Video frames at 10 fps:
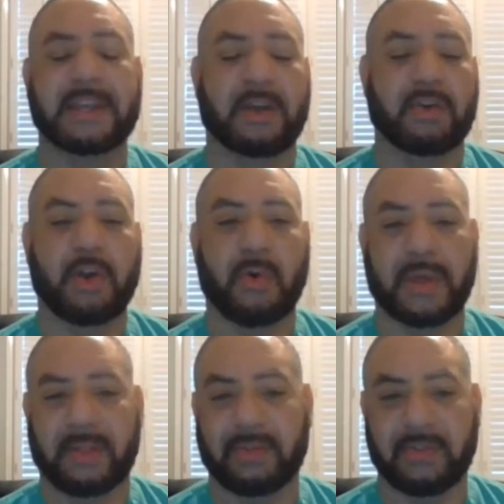
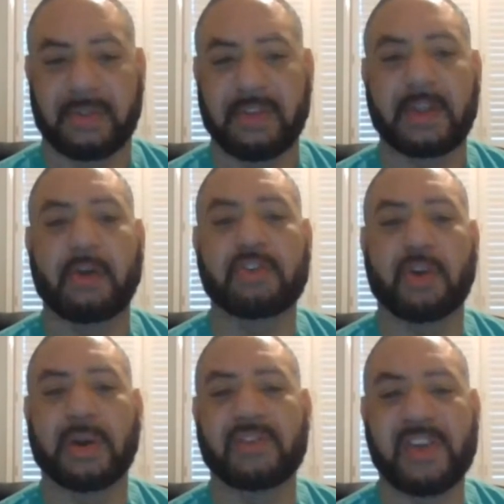knowing there's something called
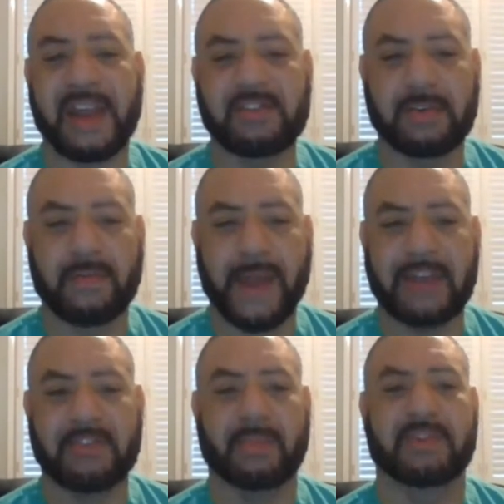your ejection
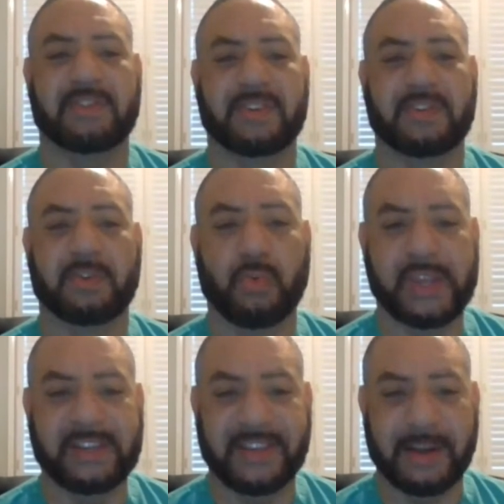fraction, which is the
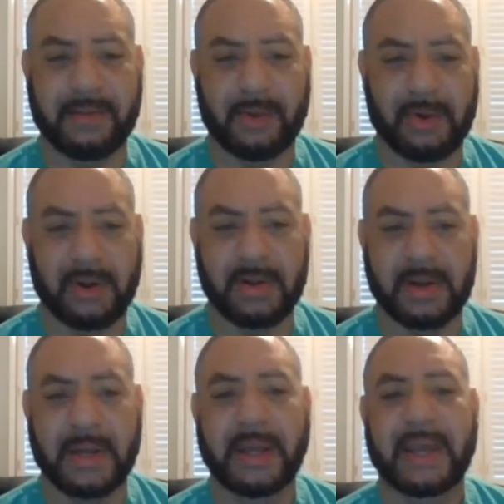squeezing of your
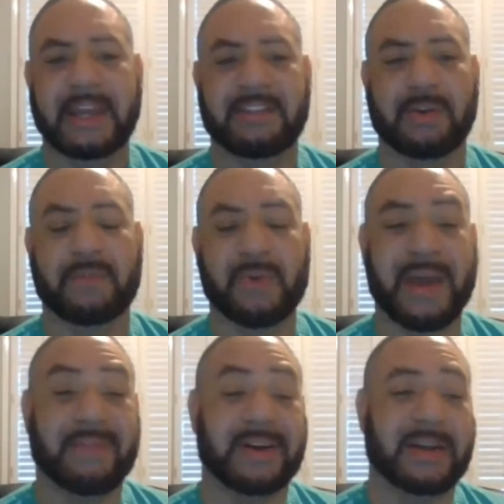heart. And so if
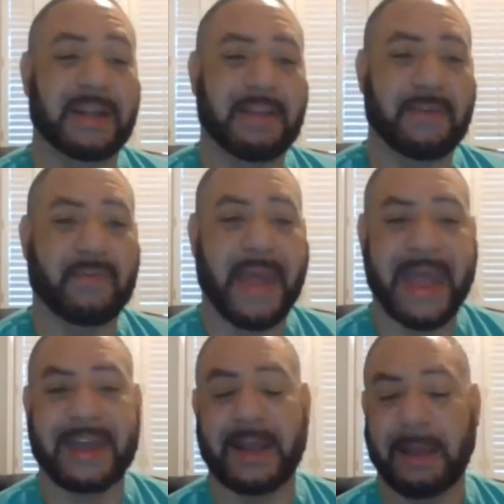you've
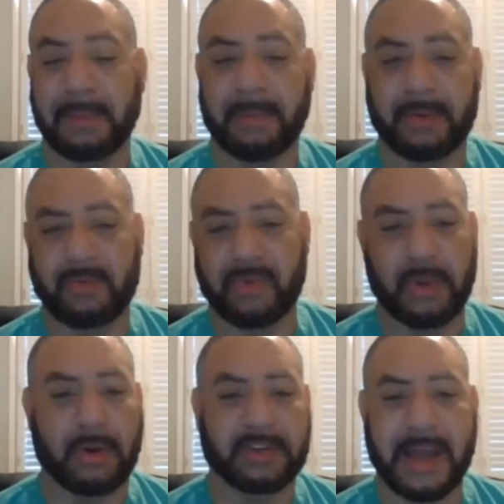had high blood pressure for a
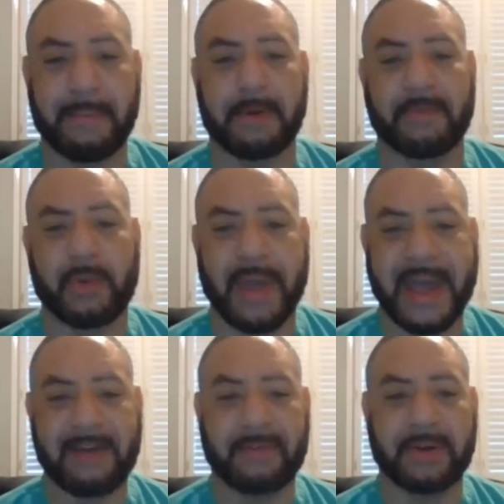long time, or if you
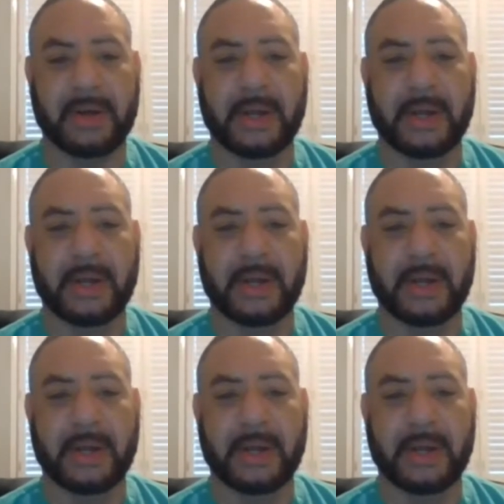have